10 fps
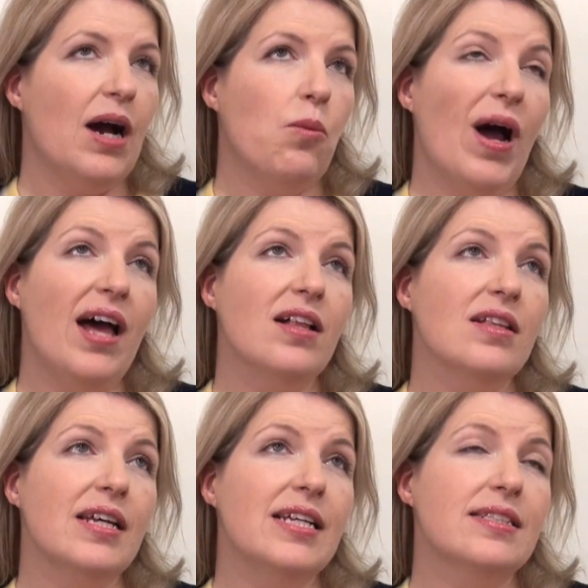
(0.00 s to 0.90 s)
Well,
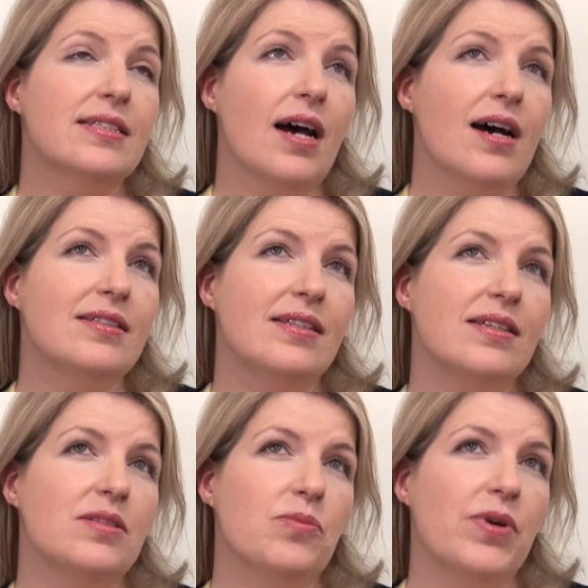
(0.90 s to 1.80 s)
it
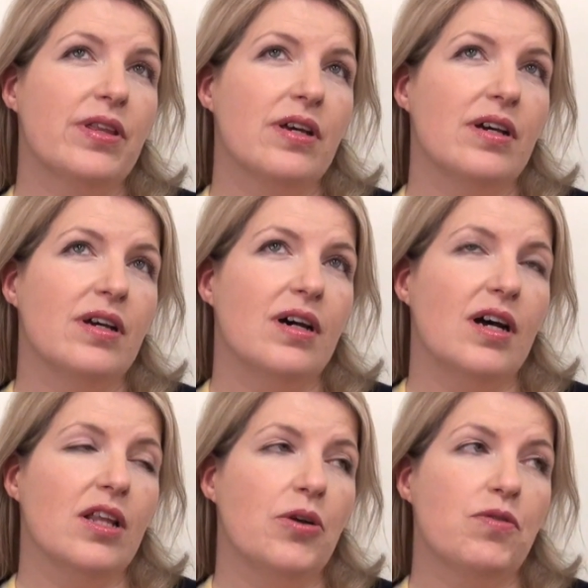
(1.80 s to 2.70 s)
started with a, a
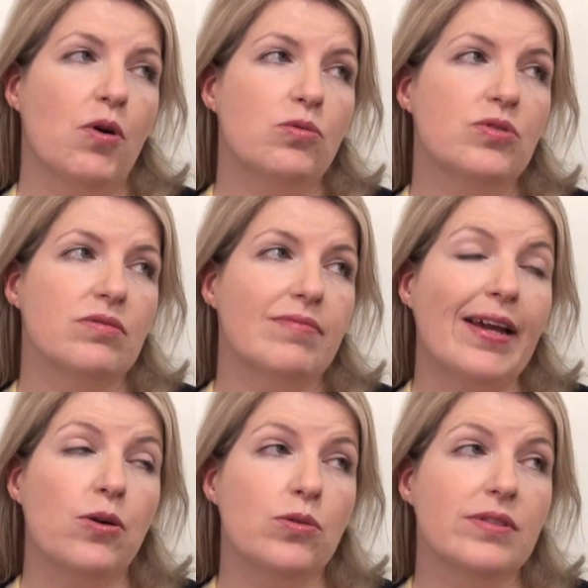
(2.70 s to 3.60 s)
load of old
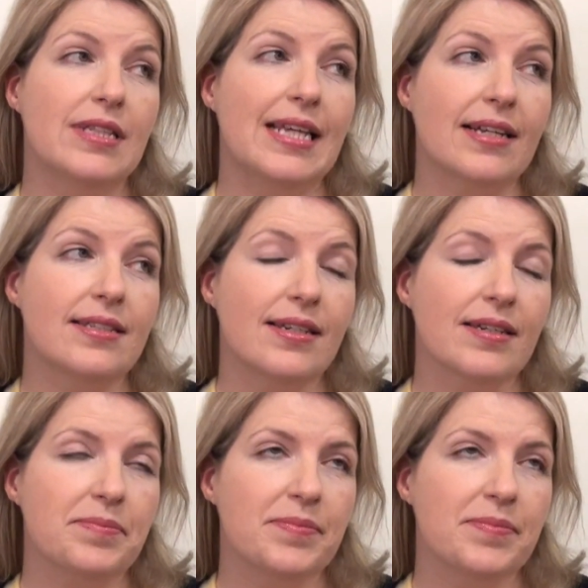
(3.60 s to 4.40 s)
records in the attic,